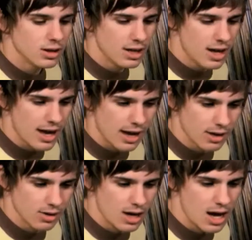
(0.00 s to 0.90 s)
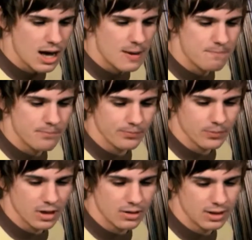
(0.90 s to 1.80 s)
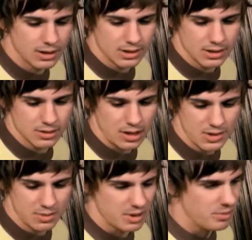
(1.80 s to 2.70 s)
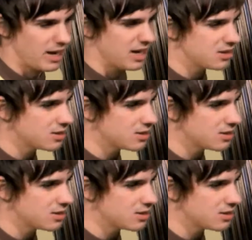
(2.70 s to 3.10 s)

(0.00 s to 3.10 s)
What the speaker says: Yeah. I think I used to be in a band.